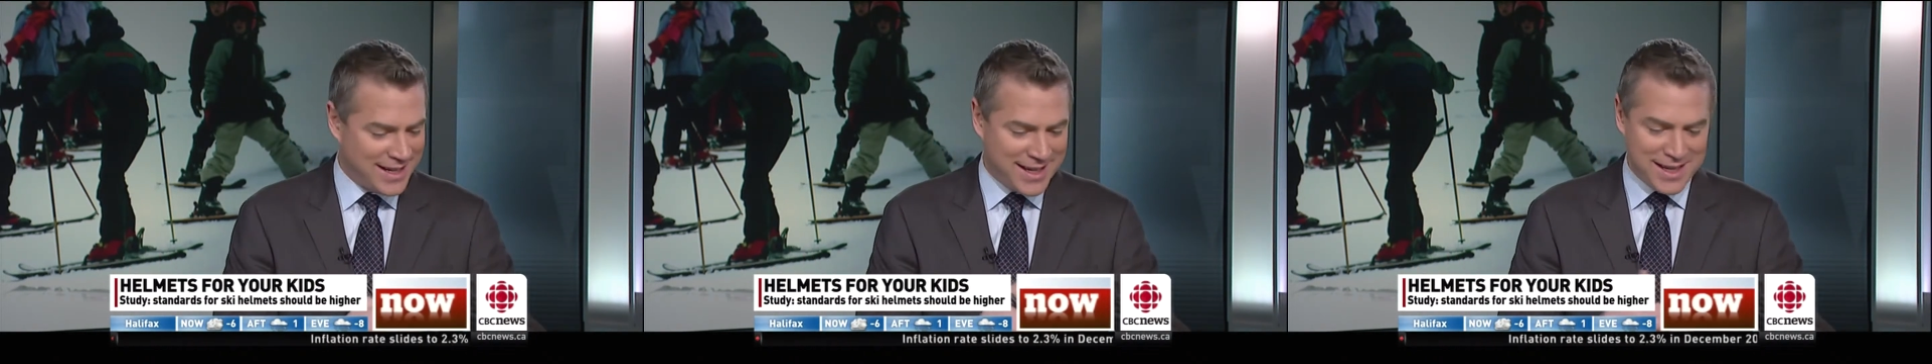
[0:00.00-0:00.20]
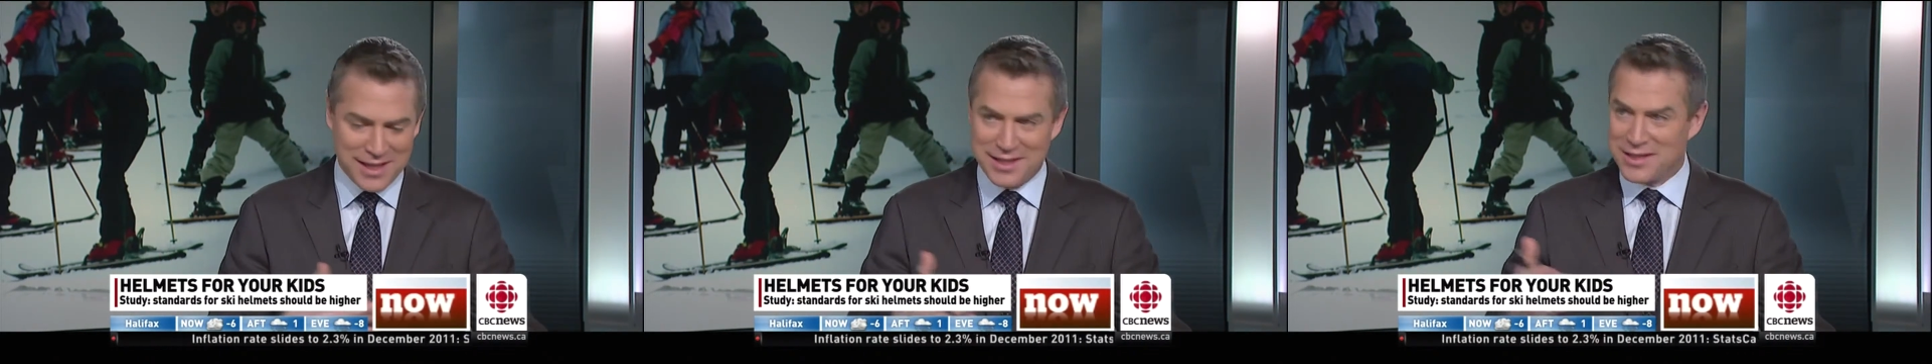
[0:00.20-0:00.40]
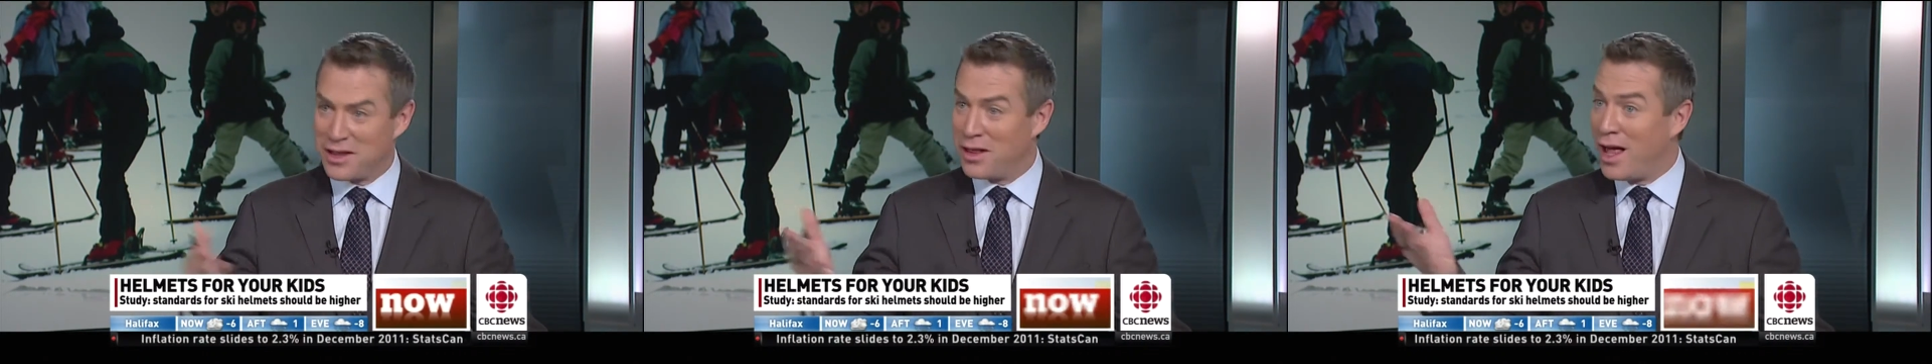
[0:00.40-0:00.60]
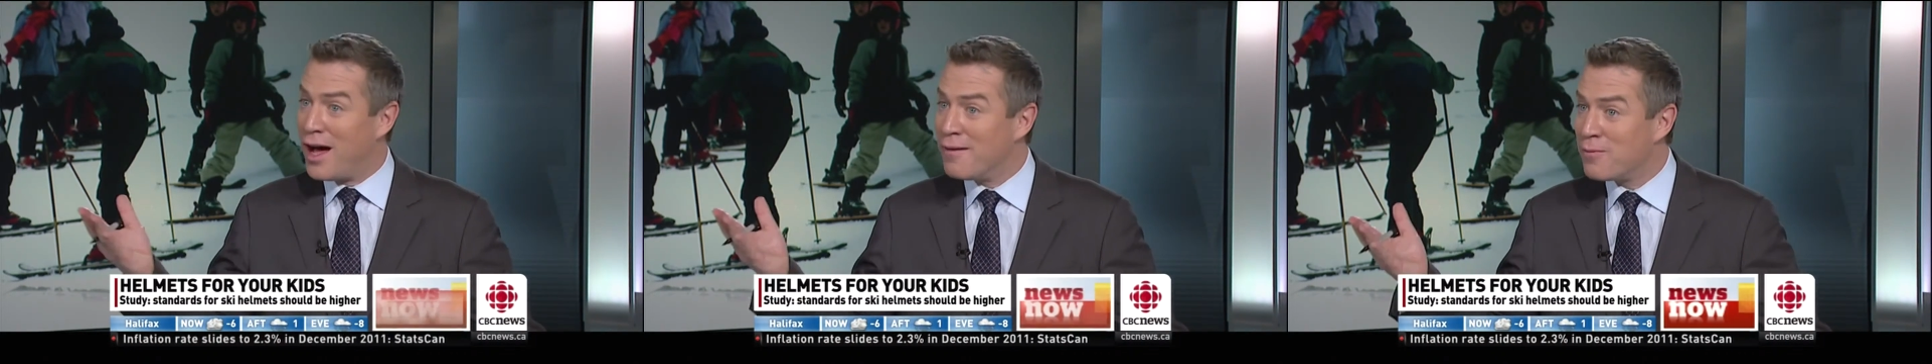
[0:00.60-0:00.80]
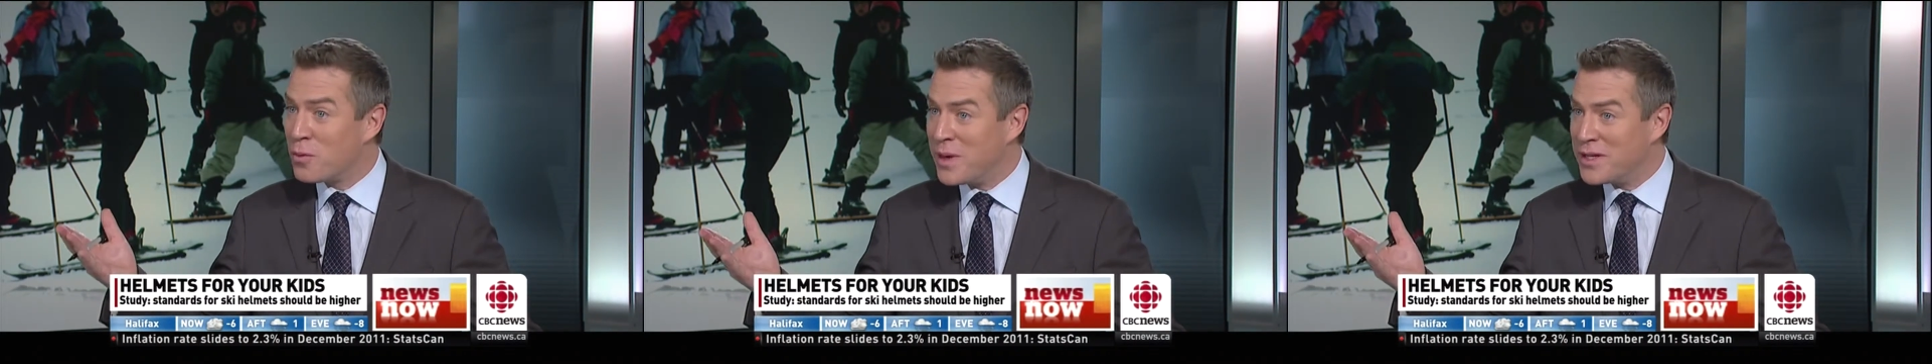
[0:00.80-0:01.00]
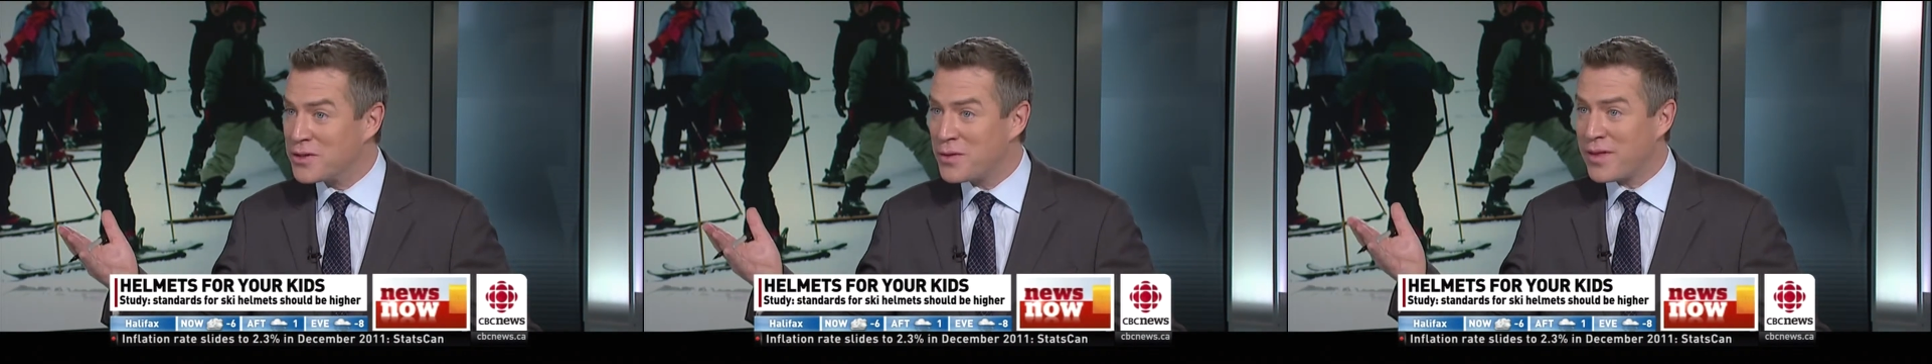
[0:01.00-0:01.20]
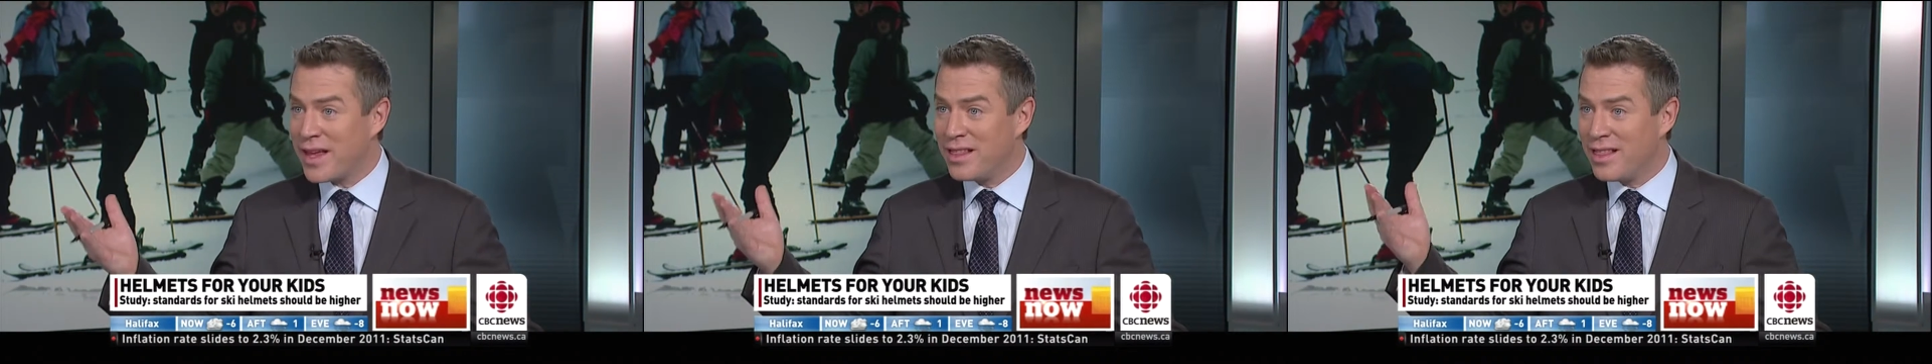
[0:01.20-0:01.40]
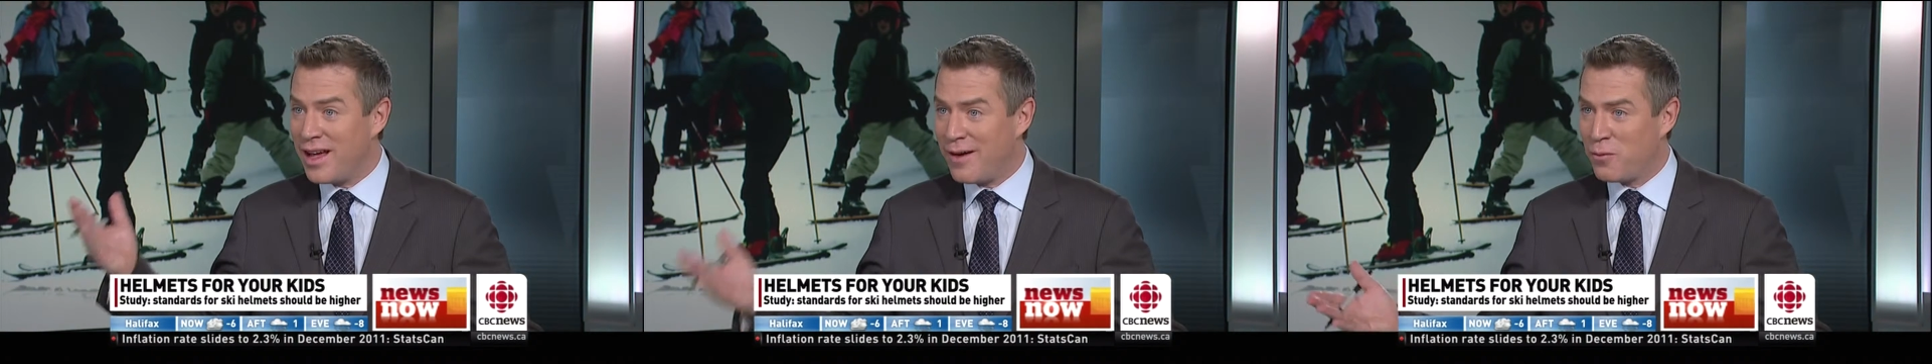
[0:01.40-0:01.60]
Kids love winter,
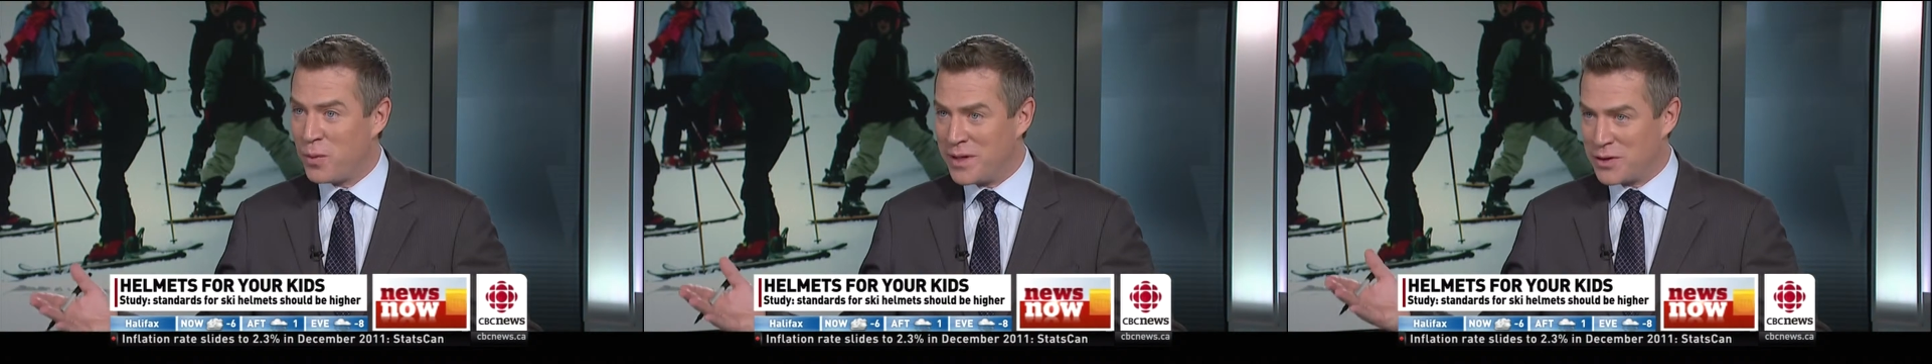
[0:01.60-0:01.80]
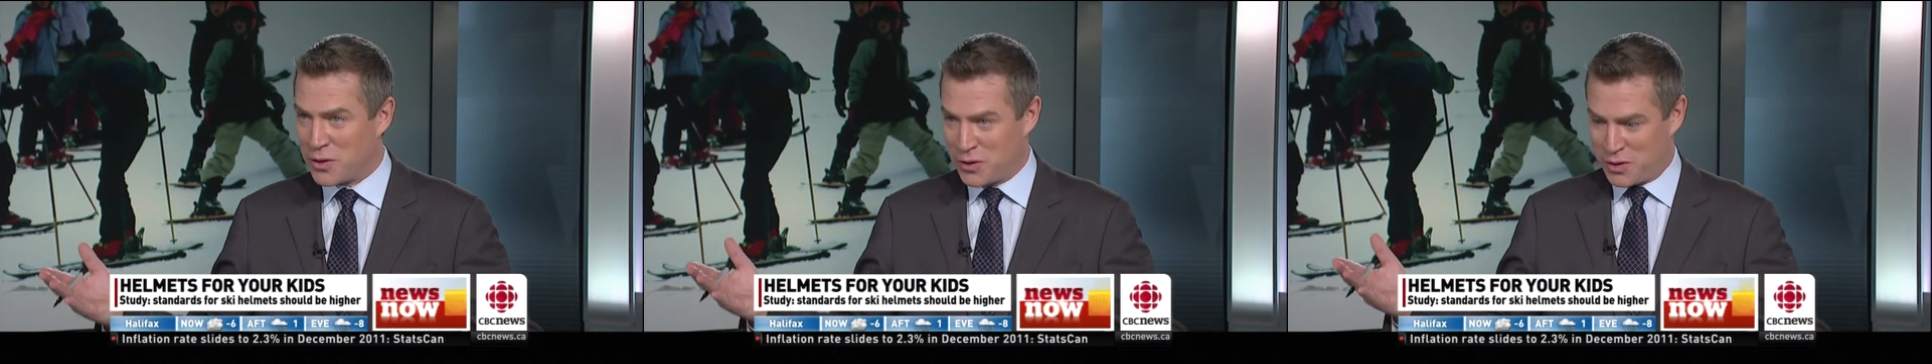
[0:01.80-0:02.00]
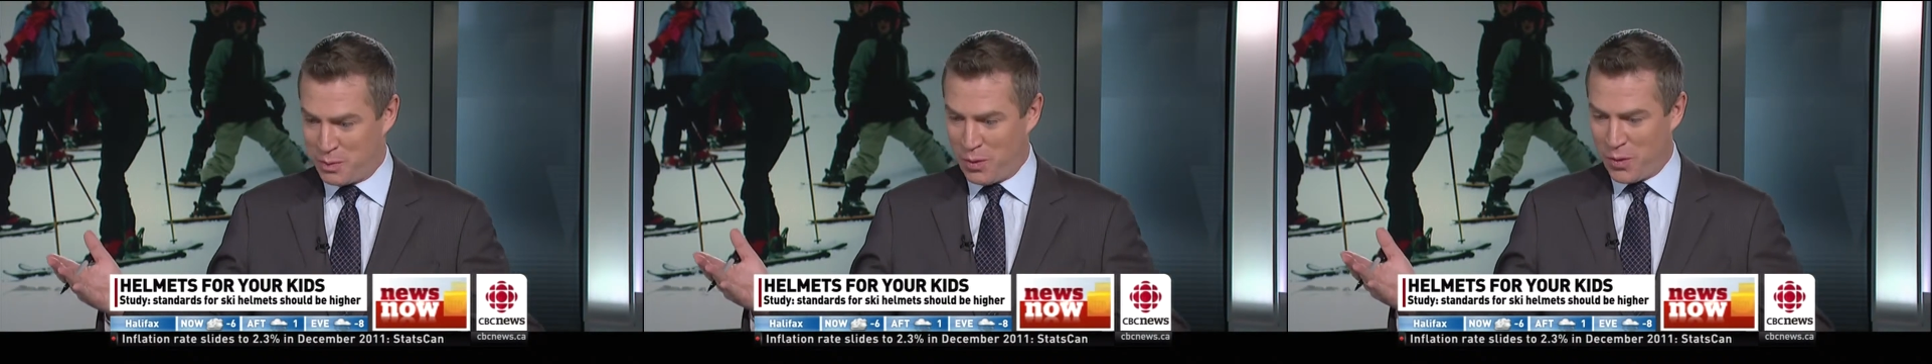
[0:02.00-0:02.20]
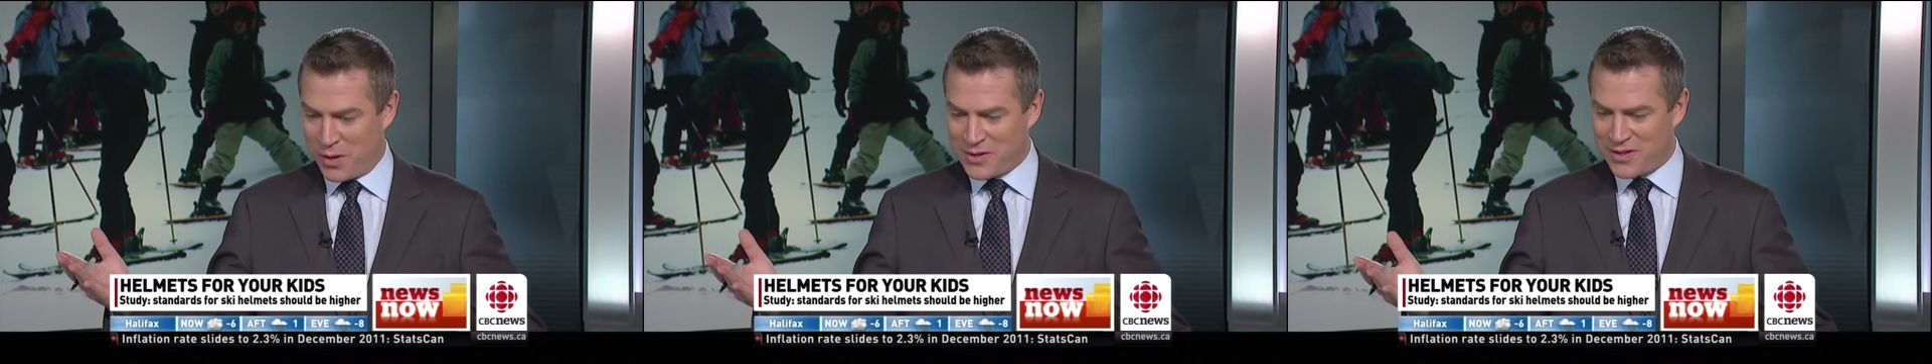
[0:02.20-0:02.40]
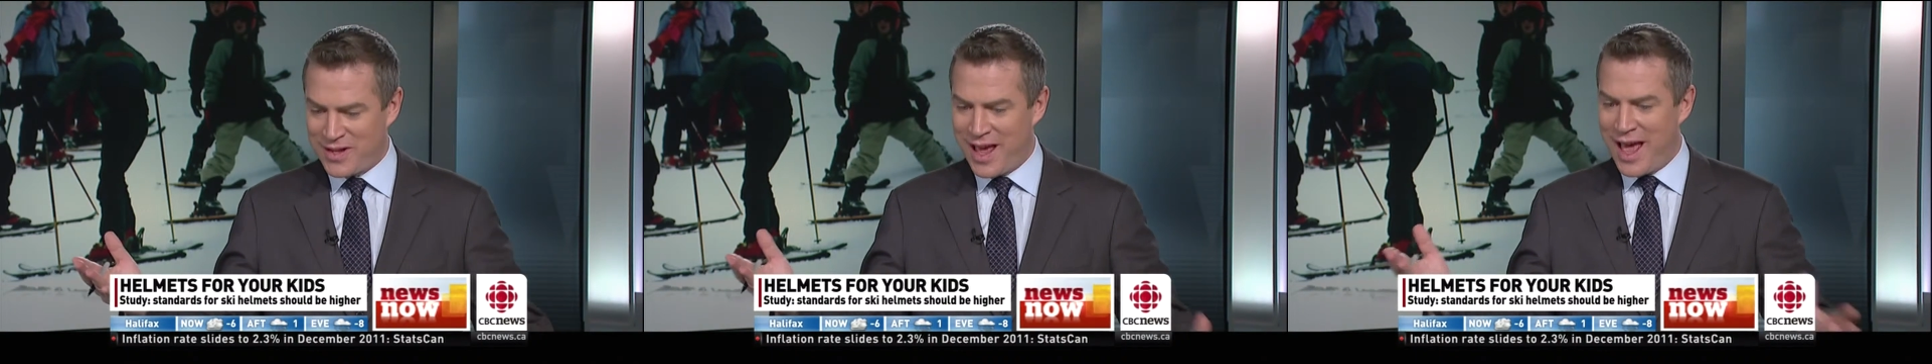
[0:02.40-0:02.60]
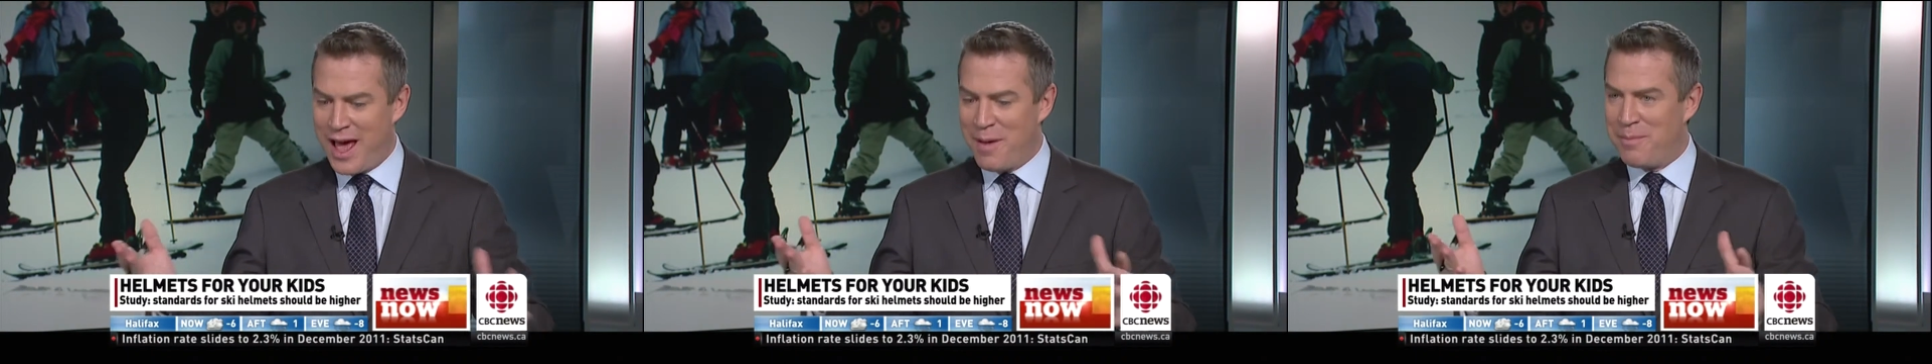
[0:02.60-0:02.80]
they love winter sports,